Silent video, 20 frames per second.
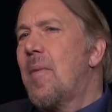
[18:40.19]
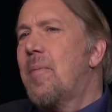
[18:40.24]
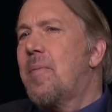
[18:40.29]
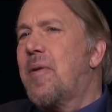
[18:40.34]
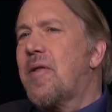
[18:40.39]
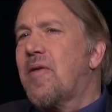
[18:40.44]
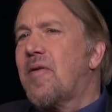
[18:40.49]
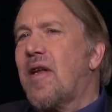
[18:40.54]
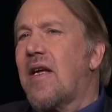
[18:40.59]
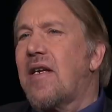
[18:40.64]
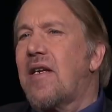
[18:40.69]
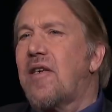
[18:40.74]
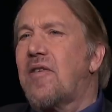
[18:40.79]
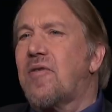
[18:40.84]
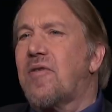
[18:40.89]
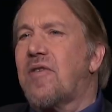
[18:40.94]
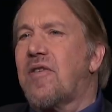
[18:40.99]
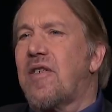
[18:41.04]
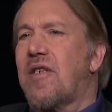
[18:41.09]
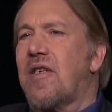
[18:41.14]
But they're not
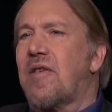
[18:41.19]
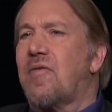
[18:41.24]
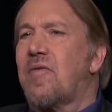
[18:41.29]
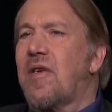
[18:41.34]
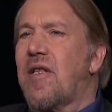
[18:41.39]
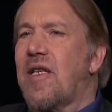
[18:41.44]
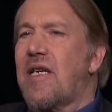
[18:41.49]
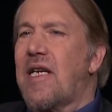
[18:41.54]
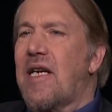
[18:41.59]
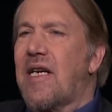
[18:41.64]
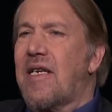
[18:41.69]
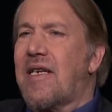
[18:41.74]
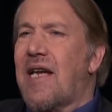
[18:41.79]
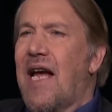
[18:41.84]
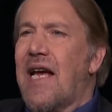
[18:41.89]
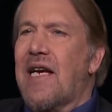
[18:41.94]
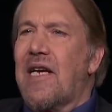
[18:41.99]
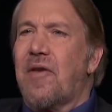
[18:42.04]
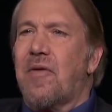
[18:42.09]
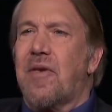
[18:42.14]
interested in really
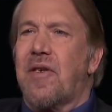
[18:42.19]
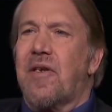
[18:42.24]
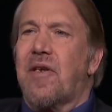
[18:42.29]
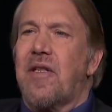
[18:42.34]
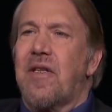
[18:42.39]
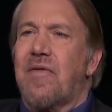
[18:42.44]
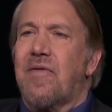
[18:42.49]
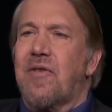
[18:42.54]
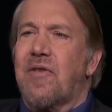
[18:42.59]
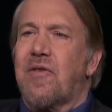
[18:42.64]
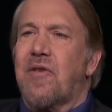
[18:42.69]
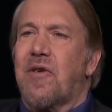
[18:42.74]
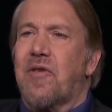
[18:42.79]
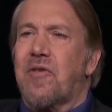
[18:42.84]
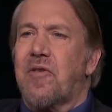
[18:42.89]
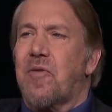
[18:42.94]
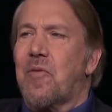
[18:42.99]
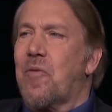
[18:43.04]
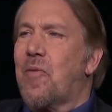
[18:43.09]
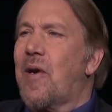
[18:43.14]
attacking critical
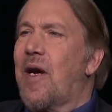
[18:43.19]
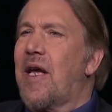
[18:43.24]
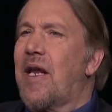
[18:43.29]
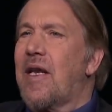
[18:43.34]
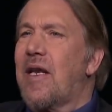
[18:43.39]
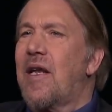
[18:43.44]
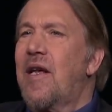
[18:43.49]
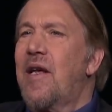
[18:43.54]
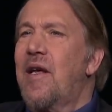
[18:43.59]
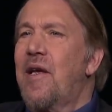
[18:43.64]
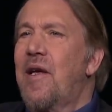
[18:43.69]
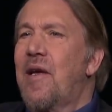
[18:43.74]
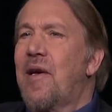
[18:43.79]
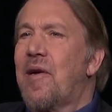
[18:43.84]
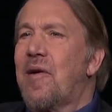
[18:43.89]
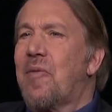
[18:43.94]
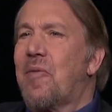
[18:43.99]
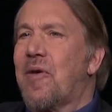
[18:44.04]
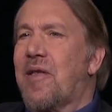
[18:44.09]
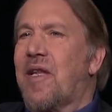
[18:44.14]
infrastructure when
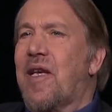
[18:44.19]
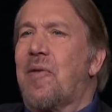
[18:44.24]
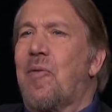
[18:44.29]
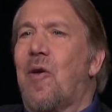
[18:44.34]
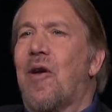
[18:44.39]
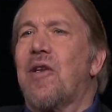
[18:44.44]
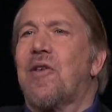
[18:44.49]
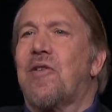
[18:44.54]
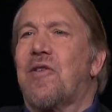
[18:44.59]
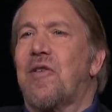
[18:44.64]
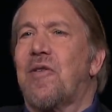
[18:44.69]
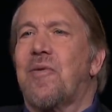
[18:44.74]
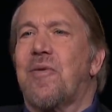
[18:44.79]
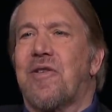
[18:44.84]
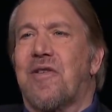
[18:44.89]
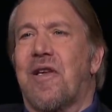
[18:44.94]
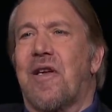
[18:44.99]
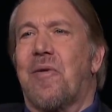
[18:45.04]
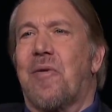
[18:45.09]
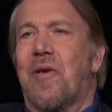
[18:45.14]
what they want to do
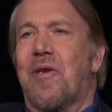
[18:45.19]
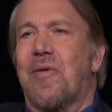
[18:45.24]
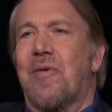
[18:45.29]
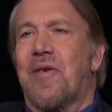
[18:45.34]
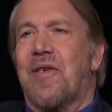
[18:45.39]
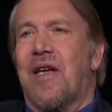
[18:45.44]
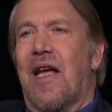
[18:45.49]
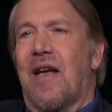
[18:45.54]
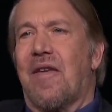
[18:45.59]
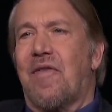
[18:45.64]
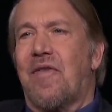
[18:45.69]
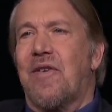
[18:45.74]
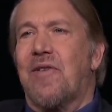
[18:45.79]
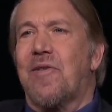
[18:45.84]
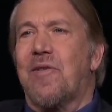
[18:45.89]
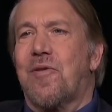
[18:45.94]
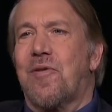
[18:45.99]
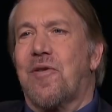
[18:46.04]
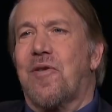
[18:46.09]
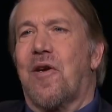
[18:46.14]
is they want to attack
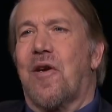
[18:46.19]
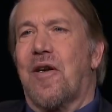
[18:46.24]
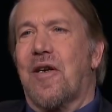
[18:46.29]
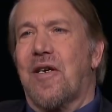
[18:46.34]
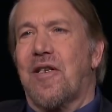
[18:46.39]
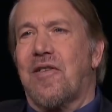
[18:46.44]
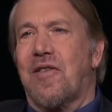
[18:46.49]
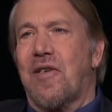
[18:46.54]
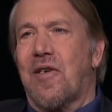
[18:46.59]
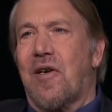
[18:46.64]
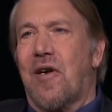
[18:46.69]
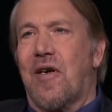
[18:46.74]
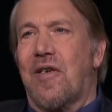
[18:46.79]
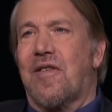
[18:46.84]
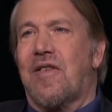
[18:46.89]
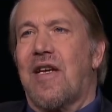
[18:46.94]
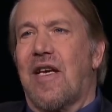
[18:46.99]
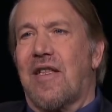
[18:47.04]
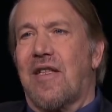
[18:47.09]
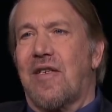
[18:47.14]
physical targets and cause
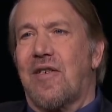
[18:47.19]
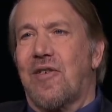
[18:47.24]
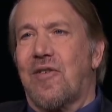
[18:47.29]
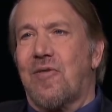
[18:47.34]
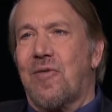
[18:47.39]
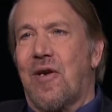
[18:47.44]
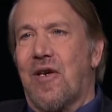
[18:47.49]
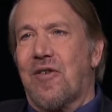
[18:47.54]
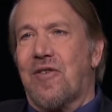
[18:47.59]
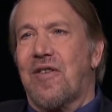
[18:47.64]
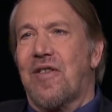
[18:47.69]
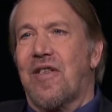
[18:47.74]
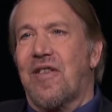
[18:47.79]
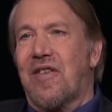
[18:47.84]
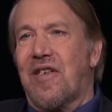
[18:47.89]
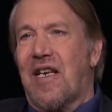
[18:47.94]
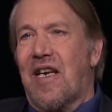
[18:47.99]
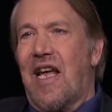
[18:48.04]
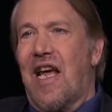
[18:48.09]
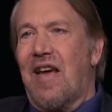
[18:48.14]
death and destruction
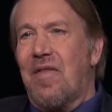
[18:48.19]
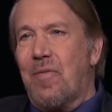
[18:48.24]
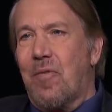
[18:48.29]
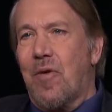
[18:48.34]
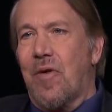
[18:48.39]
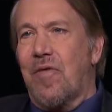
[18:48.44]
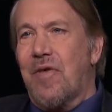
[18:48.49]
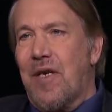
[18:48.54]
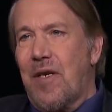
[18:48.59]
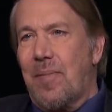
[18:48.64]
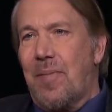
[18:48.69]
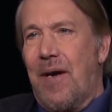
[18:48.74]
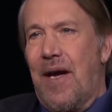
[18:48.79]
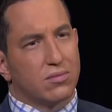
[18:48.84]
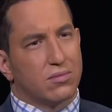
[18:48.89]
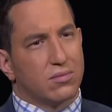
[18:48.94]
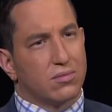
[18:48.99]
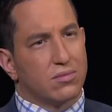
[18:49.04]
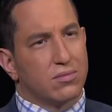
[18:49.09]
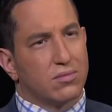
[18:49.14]
that's going to have more of an
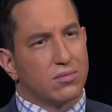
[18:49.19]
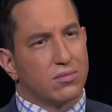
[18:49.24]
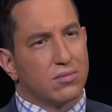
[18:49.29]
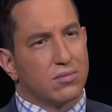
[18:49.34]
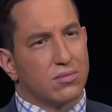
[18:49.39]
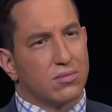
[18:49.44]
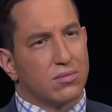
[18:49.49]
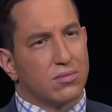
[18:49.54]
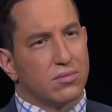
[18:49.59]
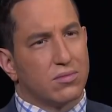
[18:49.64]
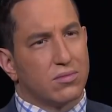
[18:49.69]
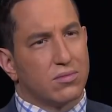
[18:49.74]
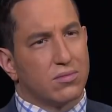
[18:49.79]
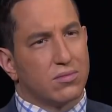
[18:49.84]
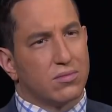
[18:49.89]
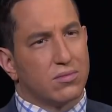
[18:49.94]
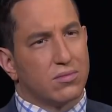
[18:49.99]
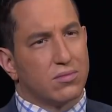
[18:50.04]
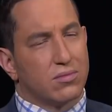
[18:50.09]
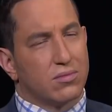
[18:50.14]
impact. Now, maybe in the
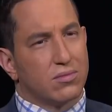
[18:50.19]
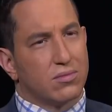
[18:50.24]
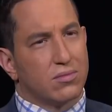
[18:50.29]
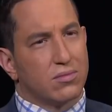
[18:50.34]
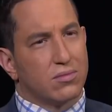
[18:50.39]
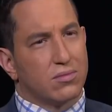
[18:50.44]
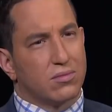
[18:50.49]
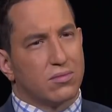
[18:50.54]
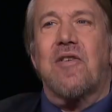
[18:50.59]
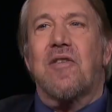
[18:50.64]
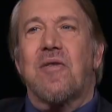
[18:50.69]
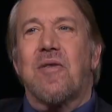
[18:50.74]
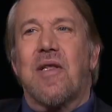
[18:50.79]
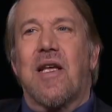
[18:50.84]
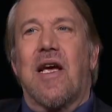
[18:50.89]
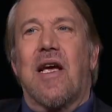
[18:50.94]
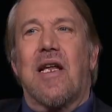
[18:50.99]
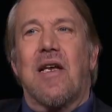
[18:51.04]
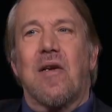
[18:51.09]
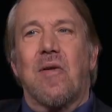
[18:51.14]
future they could do
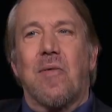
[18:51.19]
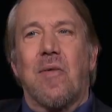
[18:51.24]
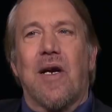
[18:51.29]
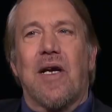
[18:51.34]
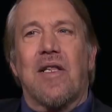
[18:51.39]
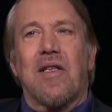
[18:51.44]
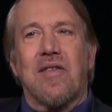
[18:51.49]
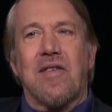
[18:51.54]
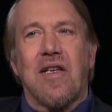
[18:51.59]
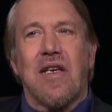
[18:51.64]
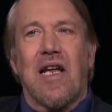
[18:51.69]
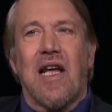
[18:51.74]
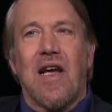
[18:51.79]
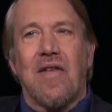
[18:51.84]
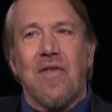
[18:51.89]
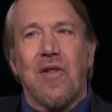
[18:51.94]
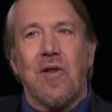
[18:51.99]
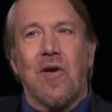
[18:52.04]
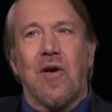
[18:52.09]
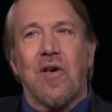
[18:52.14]
that in a way that's going to
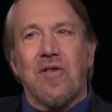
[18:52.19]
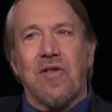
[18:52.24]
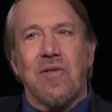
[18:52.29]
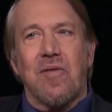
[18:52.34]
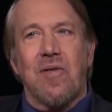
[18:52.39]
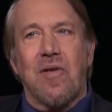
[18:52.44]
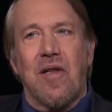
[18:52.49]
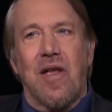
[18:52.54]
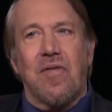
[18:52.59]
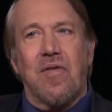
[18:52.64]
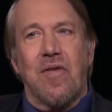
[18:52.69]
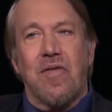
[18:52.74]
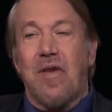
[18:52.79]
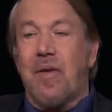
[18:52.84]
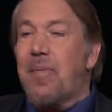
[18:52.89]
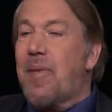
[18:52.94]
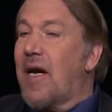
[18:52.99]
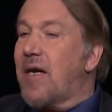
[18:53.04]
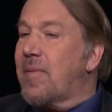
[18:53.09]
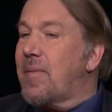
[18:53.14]
have a large level of
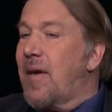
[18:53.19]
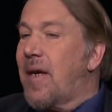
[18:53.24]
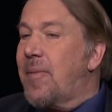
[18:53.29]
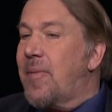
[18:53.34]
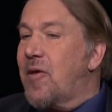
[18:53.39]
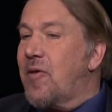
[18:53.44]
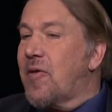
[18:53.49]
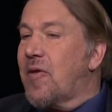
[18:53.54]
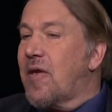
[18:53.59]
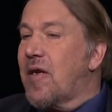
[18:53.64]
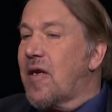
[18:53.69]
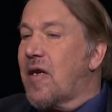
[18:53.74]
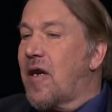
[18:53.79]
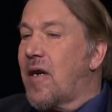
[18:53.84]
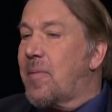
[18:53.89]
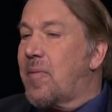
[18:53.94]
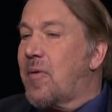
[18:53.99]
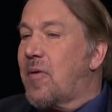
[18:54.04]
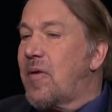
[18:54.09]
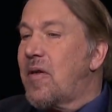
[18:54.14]
impact. Maybe you're going to
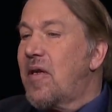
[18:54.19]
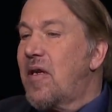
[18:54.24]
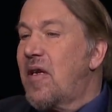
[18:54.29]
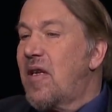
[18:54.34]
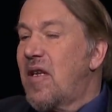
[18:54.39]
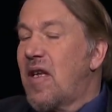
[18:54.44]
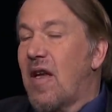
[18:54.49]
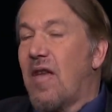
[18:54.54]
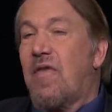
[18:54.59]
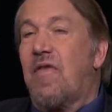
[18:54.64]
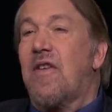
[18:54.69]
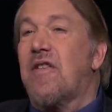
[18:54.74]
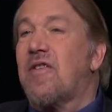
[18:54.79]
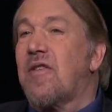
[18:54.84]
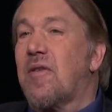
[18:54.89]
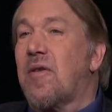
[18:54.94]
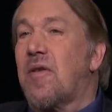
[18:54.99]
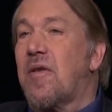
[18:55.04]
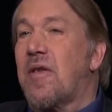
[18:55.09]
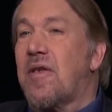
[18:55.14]
couple a
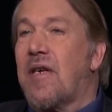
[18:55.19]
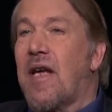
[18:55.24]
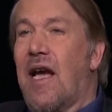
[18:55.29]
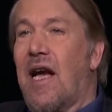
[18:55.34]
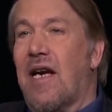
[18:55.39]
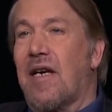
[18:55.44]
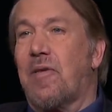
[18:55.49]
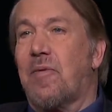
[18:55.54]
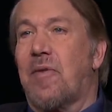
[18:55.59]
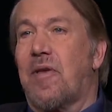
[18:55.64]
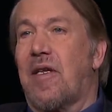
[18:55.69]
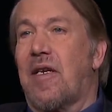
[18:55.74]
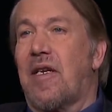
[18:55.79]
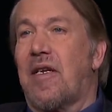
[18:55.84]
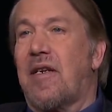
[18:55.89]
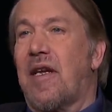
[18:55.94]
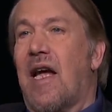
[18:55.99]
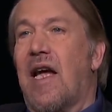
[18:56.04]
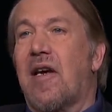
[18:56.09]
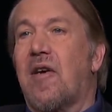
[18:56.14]
physical attack with an
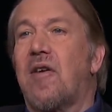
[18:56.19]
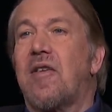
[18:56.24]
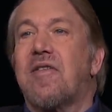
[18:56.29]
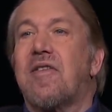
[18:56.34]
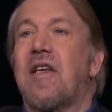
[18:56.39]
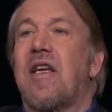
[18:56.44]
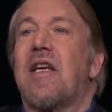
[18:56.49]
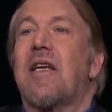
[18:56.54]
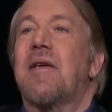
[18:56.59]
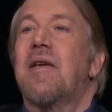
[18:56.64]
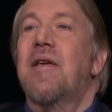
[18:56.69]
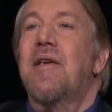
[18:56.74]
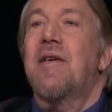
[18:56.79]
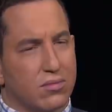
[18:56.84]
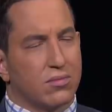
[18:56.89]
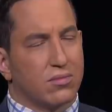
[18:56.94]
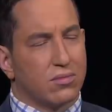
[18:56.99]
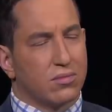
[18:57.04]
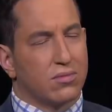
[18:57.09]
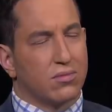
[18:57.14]
attack on, say,
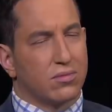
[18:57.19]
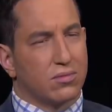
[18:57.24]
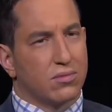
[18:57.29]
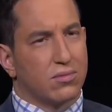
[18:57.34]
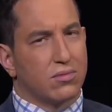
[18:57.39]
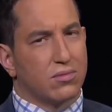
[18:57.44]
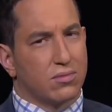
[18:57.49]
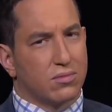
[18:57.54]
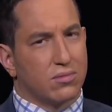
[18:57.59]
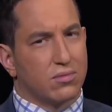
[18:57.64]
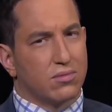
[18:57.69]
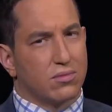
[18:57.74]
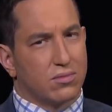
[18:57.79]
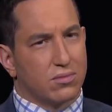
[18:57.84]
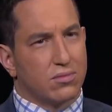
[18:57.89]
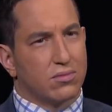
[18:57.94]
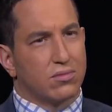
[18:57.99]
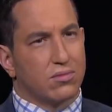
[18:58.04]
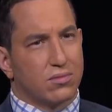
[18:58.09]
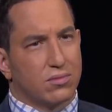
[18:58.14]
emergency
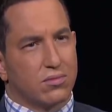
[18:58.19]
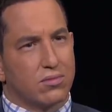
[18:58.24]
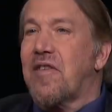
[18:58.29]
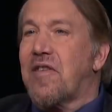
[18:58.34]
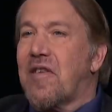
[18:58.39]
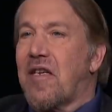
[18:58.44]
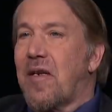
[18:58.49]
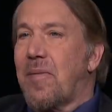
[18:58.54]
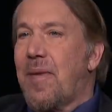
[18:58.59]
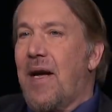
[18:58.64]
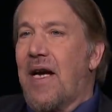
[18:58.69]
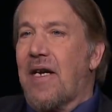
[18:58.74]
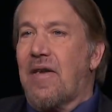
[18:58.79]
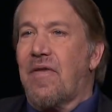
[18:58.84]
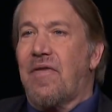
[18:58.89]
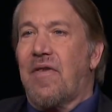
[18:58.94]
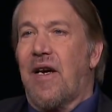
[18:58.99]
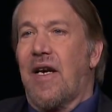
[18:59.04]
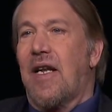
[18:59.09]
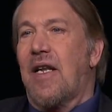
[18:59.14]
communications that's going to
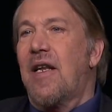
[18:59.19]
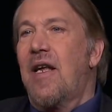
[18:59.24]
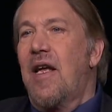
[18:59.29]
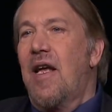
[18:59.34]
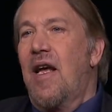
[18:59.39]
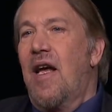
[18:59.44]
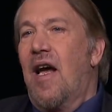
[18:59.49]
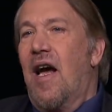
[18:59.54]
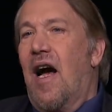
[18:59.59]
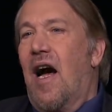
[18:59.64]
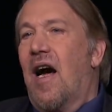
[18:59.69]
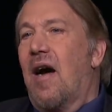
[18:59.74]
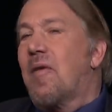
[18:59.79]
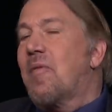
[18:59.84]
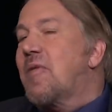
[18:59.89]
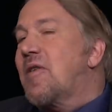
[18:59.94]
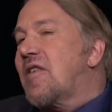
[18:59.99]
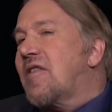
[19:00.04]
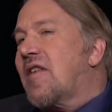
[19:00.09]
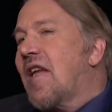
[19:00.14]
magnify it.
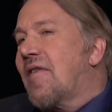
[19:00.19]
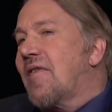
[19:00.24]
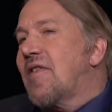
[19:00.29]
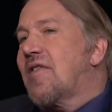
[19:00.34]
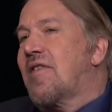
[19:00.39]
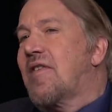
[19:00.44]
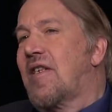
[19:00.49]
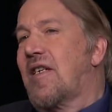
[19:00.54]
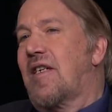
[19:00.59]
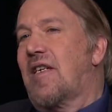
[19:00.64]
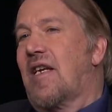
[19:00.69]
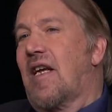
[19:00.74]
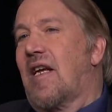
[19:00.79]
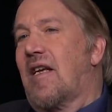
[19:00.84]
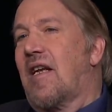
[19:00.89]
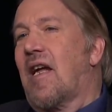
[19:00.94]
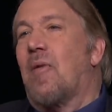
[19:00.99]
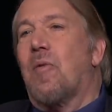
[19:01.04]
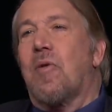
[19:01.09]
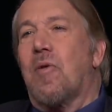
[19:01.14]
We just haven't seen it
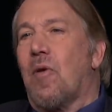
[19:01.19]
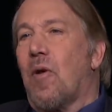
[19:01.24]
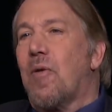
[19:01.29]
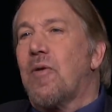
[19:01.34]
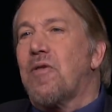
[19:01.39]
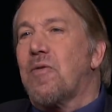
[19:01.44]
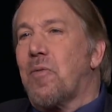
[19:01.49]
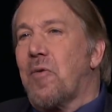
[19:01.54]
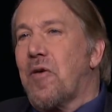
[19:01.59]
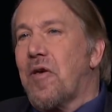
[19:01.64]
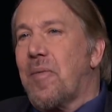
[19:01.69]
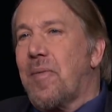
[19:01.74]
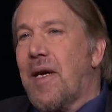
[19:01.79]
yet. Now, we're always worried